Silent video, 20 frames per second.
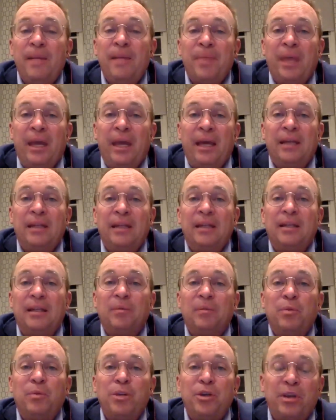And
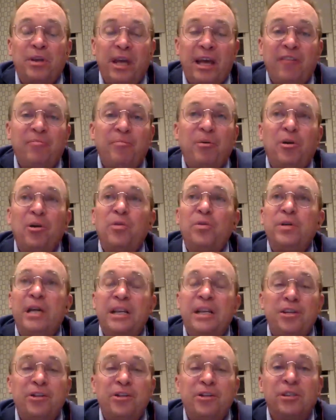when you're gaffe prone and
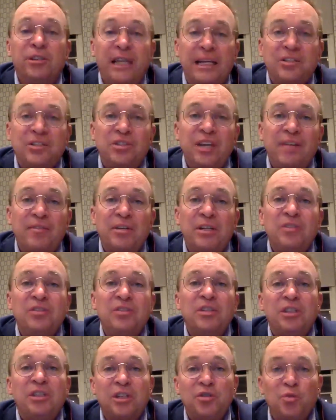in your late 70s,
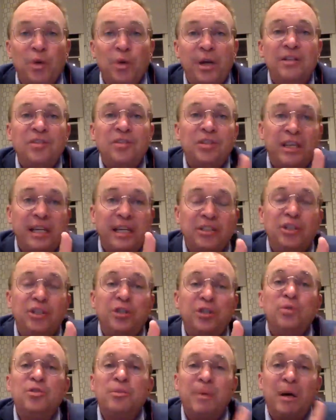it does raise
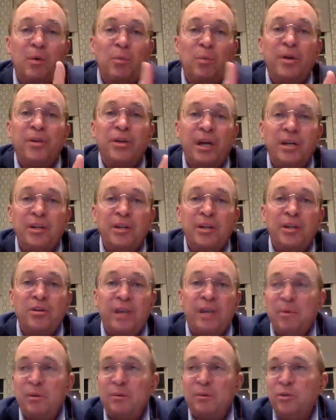issues about whether or not you're
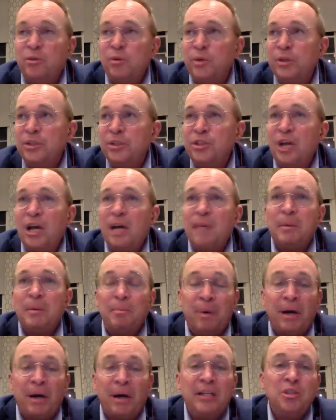capable of doing the job. And
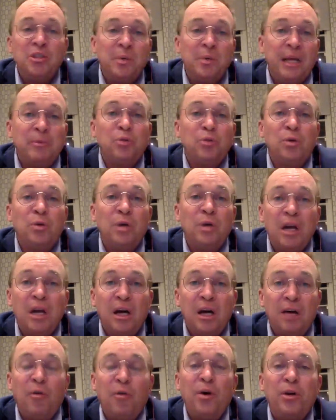Biden's been able to
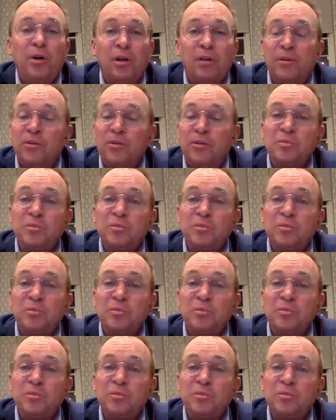avoid all those.